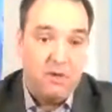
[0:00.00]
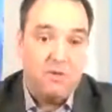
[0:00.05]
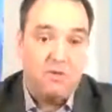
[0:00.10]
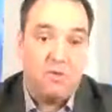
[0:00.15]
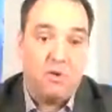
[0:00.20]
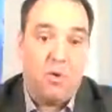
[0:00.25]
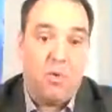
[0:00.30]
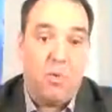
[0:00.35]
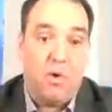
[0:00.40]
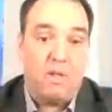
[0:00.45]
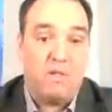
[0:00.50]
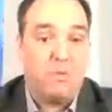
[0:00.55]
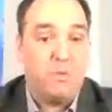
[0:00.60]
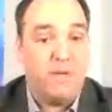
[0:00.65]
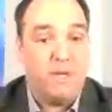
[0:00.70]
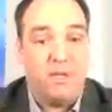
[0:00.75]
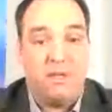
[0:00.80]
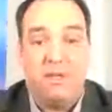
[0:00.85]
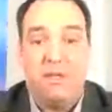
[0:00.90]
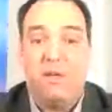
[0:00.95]
So once we
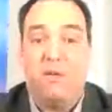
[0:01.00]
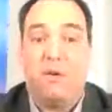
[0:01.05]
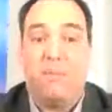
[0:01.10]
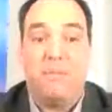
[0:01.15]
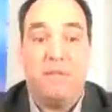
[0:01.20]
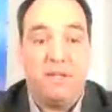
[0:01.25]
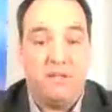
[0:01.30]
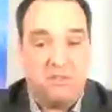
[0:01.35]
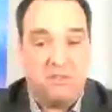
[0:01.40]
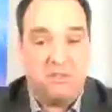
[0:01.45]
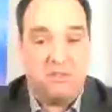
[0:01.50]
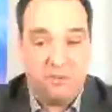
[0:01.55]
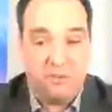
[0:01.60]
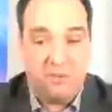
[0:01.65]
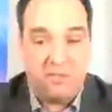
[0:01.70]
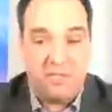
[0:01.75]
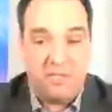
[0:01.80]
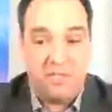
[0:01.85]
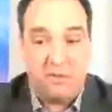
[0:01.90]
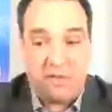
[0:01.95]
clear up the
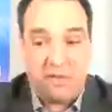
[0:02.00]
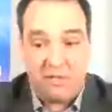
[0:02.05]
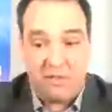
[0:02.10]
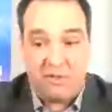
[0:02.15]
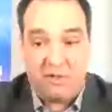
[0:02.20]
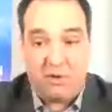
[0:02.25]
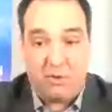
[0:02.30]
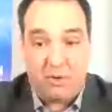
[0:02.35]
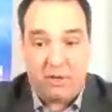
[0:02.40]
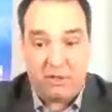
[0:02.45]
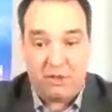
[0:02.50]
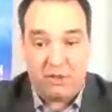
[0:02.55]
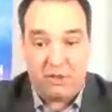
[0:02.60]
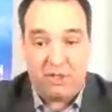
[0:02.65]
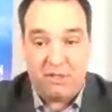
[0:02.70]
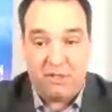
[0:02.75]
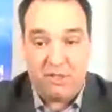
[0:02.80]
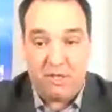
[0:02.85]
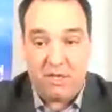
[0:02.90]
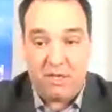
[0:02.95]
uncertainty, to answer your
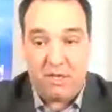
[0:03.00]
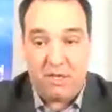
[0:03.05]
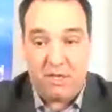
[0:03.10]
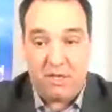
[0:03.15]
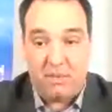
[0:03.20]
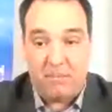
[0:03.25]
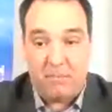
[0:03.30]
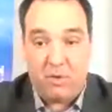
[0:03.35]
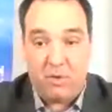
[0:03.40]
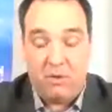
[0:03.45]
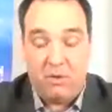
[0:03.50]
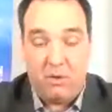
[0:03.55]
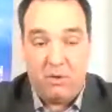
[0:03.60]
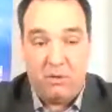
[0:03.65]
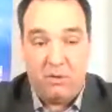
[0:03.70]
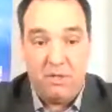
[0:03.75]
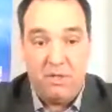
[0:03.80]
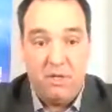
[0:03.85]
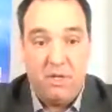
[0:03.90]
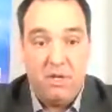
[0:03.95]
question,
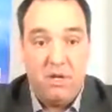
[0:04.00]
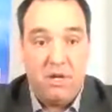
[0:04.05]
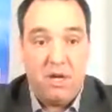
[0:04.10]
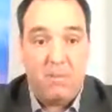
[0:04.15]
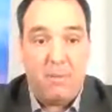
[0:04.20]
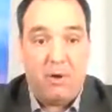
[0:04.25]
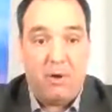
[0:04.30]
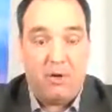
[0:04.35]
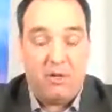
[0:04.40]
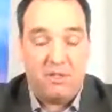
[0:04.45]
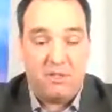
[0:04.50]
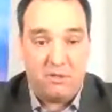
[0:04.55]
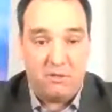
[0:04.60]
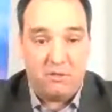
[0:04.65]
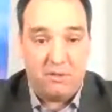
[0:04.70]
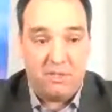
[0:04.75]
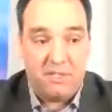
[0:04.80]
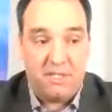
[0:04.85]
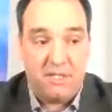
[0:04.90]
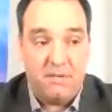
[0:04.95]
Claude, about
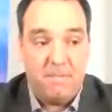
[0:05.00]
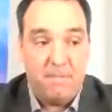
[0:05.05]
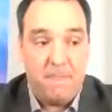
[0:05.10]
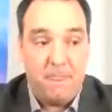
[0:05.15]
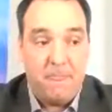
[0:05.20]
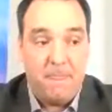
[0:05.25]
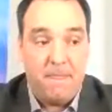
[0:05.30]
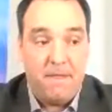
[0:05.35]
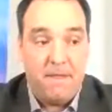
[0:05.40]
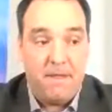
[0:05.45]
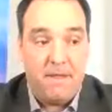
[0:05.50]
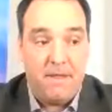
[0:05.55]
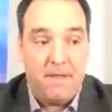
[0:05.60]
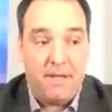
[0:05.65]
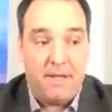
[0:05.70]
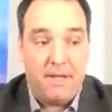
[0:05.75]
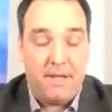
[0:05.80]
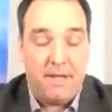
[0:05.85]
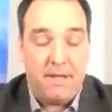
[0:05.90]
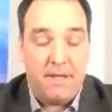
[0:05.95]
uncertainty,
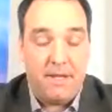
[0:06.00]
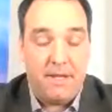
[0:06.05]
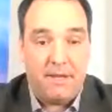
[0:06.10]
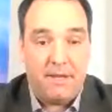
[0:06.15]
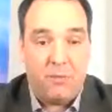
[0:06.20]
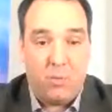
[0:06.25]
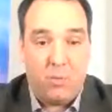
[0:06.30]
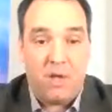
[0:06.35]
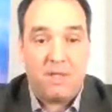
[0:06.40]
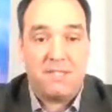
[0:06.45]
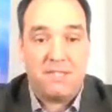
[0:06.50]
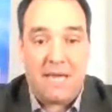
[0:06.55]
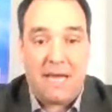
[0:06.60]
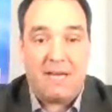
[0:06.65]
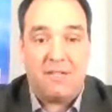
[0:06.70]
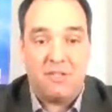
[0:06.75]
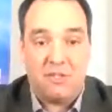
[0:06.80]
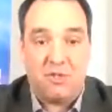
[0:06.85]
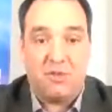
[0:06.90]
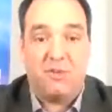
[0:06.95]
once
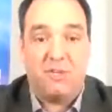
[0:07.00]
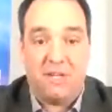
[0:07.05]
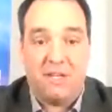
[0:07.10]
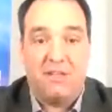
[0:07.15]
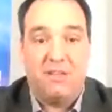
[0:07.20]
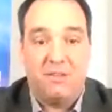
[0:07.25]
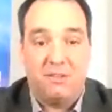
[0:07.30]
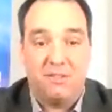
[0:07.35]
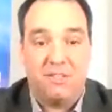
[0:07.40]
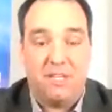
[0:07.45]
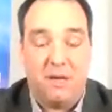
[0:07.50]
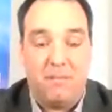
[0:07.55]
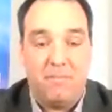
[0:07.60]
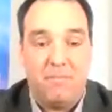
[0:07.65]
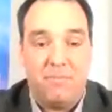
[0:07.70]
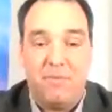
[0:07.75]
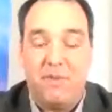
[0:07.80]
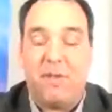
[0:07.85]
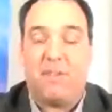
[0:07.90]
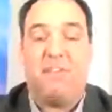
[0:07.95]
that uncertainty clears
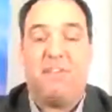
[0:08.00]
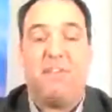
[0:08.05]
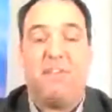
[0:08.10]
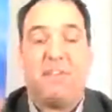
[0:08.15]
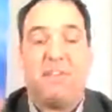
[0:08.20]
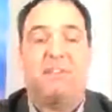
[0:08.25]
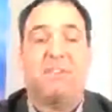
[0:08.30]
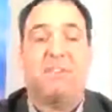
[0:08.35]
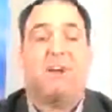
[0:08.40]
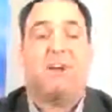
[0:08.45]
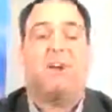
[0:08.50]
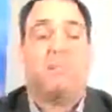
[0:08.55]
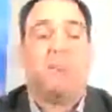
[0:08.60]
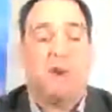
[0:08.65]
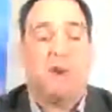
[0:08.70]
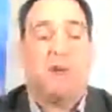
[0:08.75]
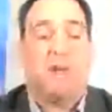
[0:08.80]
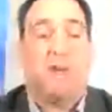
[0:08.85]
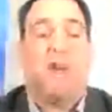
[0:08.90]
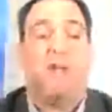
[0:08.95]
up, nothing the stock
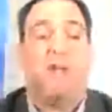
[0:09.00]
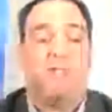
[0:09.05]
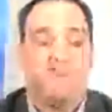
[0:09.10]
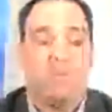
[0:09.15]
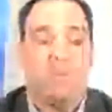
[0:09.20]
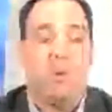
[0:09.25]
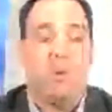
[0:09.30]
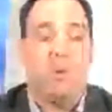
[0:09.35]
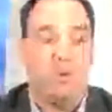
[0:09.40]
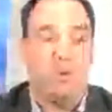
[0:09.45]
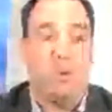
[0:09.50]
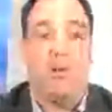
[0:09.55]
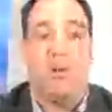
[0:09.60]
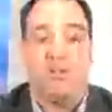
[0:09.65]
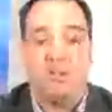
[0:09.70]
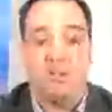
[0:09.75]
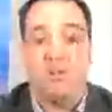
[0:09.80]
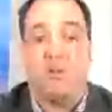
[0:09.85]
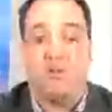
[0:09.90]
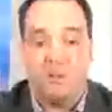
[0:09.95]
market hates more than
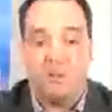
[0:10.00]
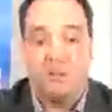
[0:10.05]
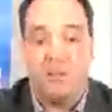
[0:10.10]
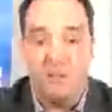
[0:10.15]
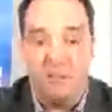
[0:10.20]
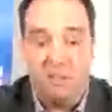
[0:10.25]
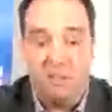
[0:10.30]
uncertainty.